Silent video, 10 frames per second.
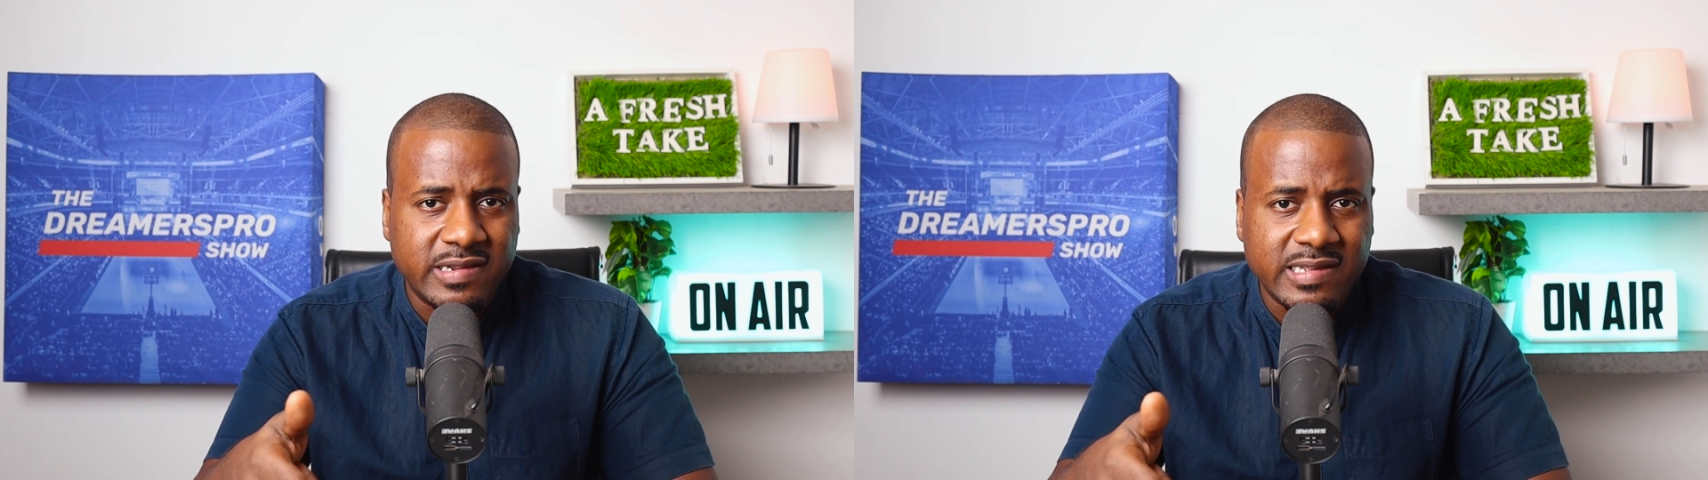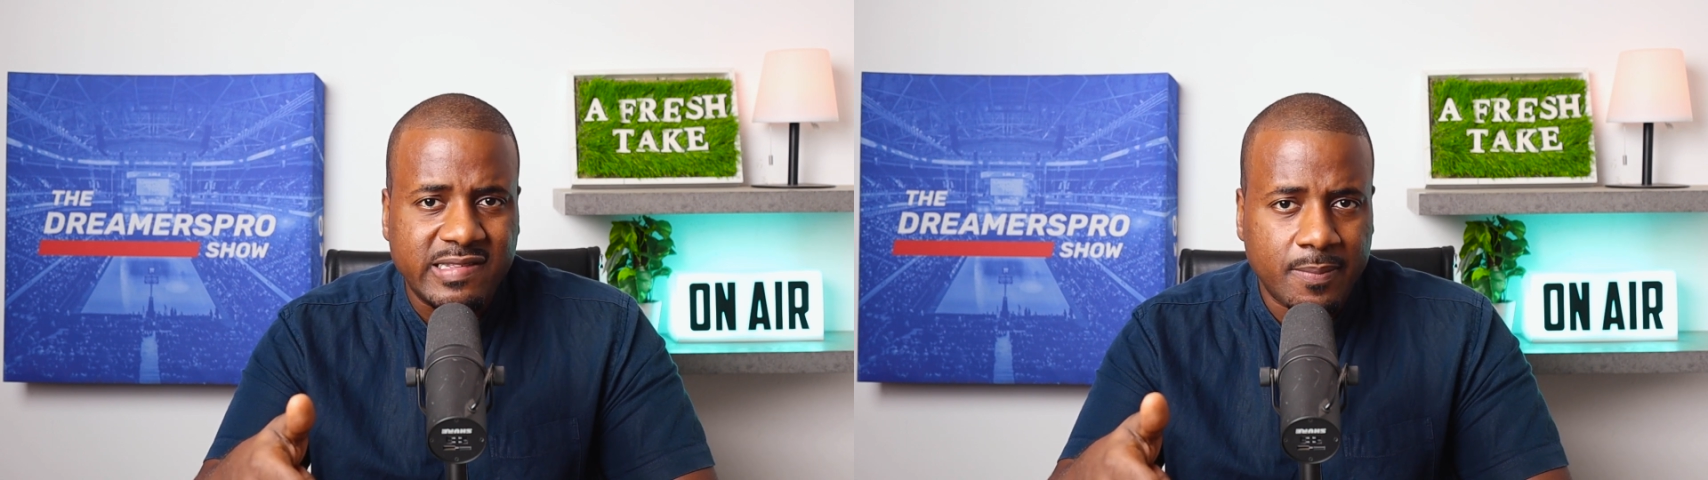
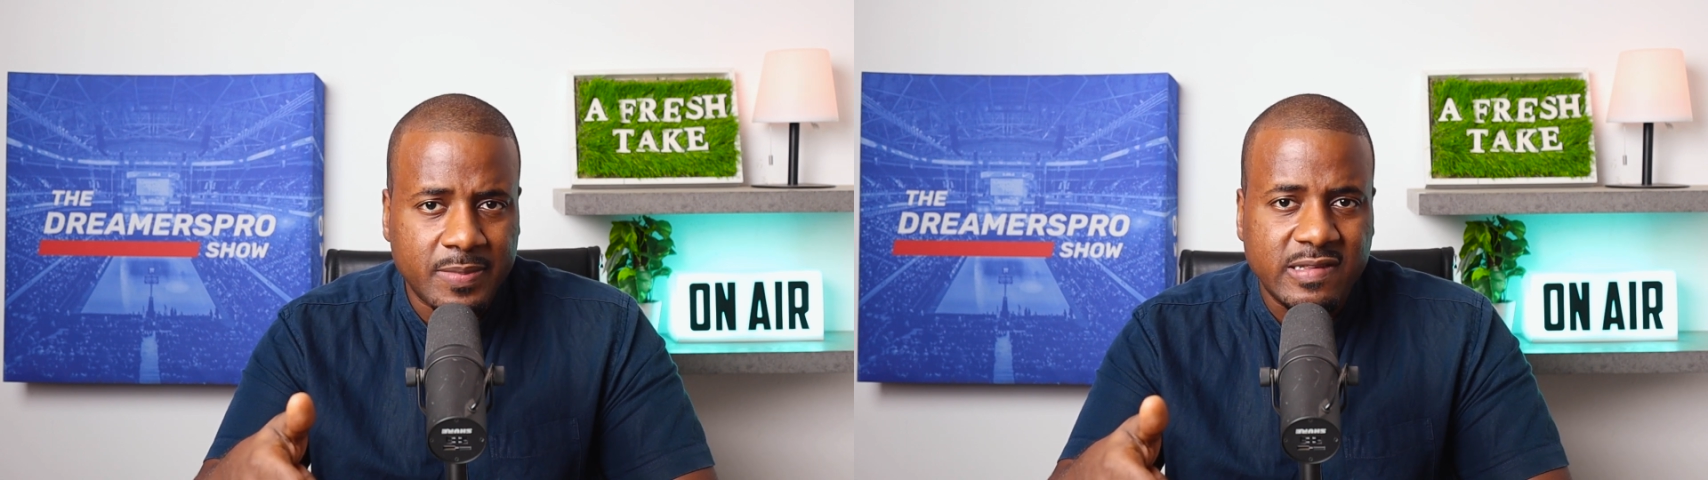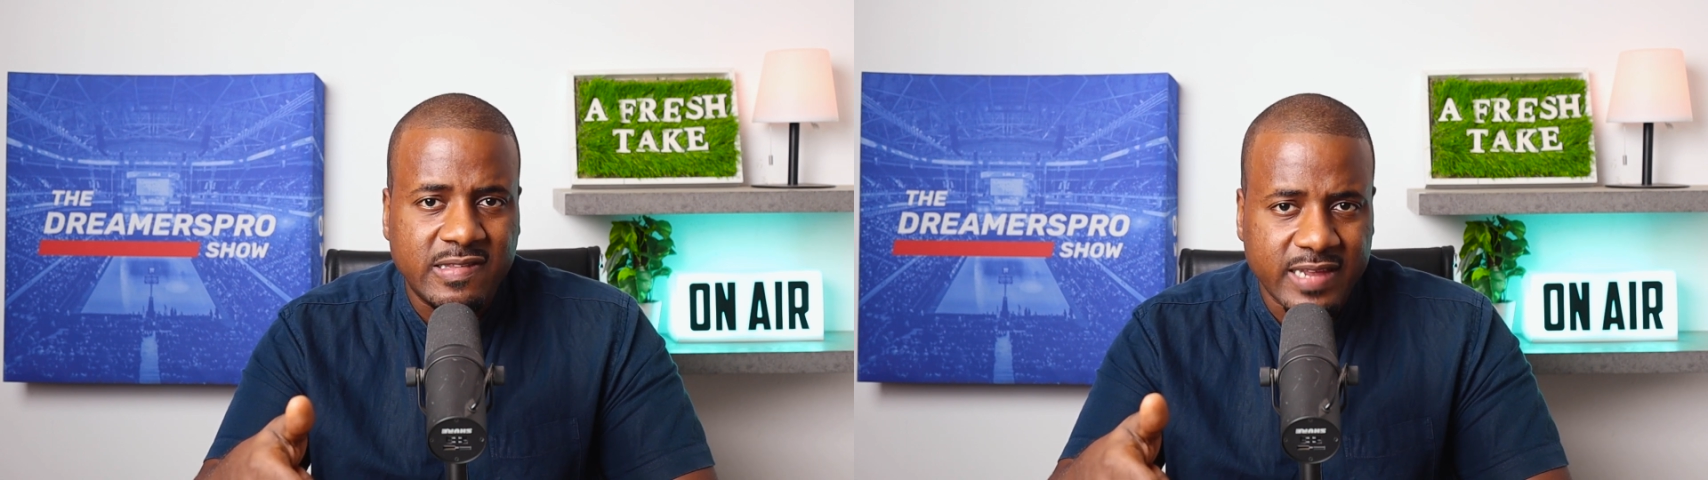and there's
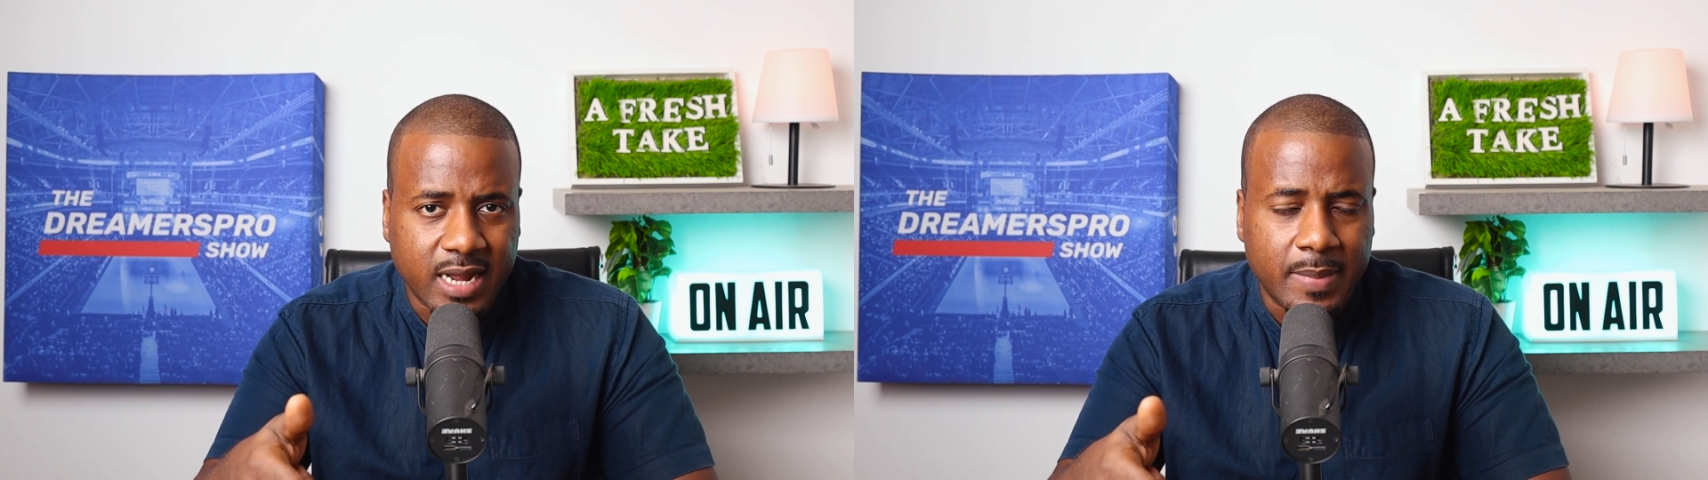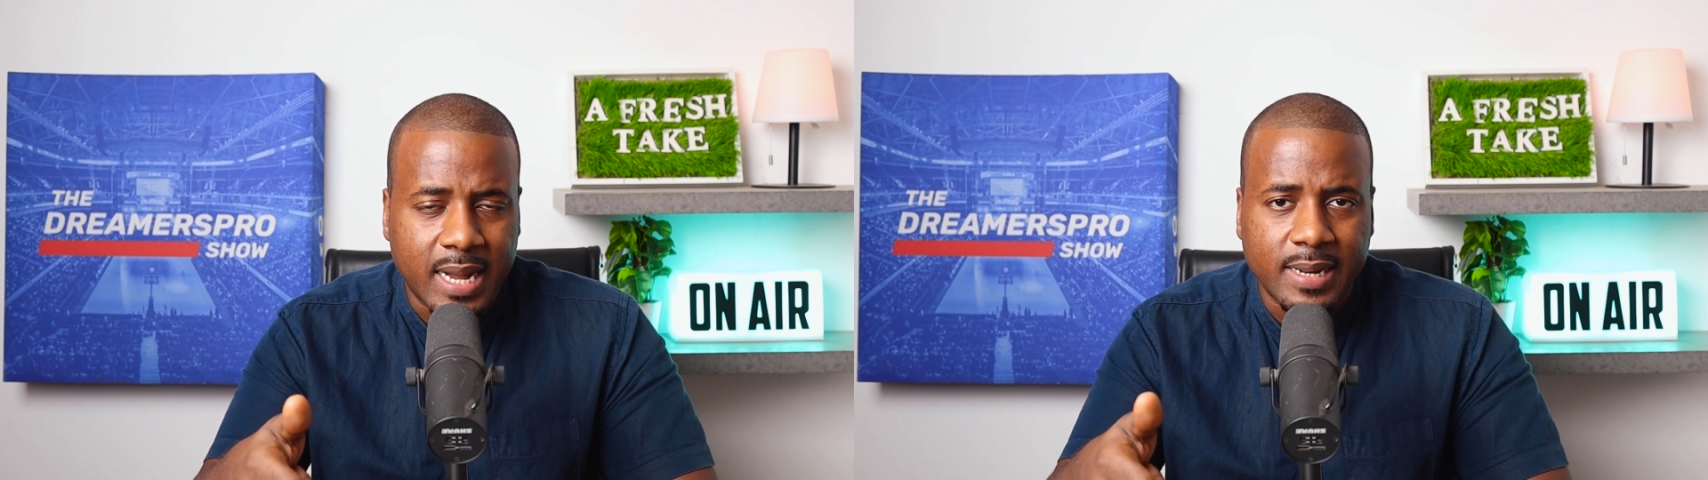something
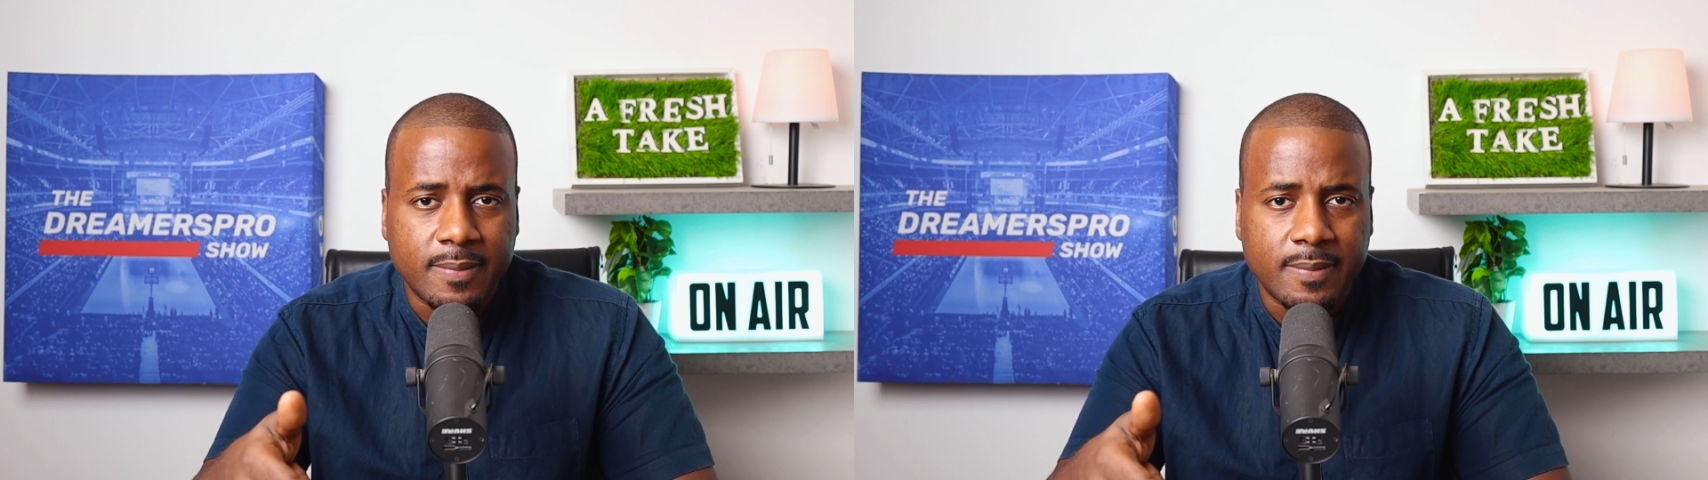sick about